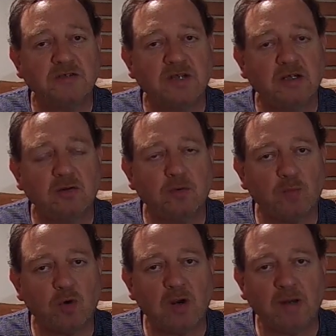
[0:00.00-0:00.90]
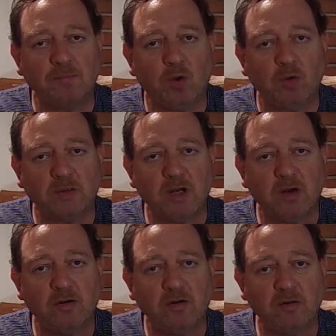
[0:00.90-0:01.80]
It's got a nickel boron bolt
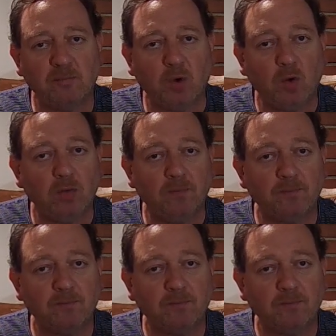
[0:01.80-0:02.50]
carrier and bolt.